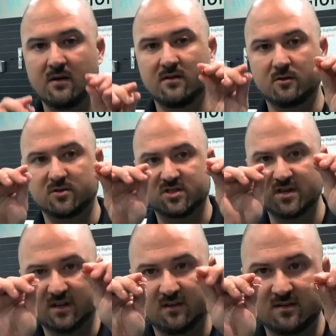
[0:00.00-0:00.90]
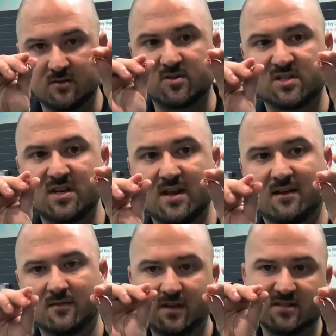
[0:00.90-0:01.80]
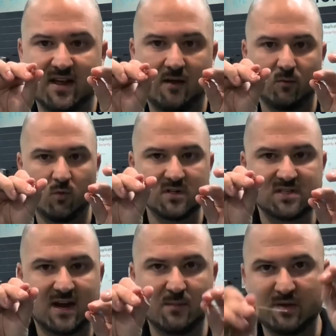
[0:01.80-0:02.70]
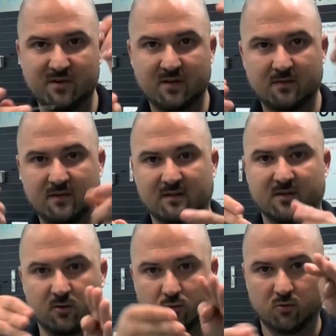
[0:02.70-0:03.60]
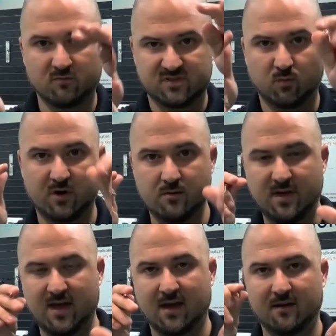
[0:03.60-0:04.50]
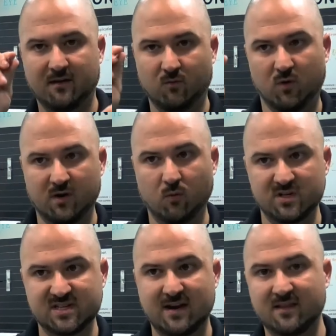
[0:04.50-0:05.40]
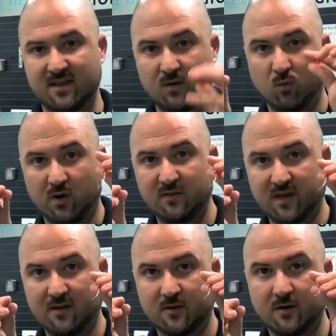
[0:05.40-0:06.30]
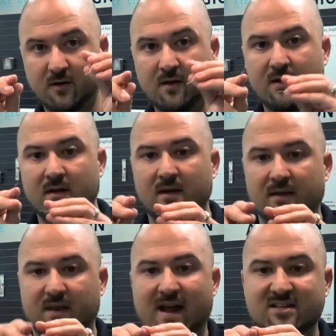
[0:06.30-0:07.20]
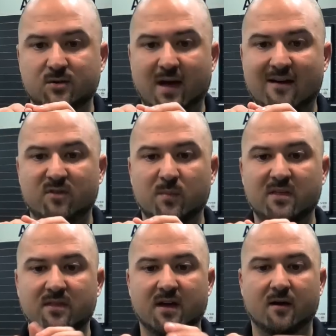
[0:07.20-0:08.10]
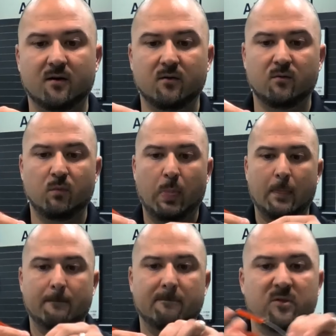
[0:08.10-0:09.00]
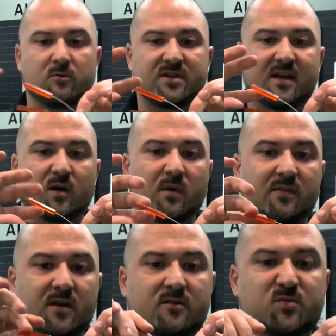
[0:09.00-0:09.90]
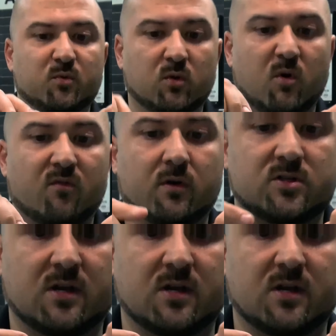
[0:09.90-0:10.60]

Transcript: you sneak, you sneak these down the one side, maybe in, in the grooves where you can, one on one side of the key, one on the other. And then as you have them in there, you take them and then you spool them over each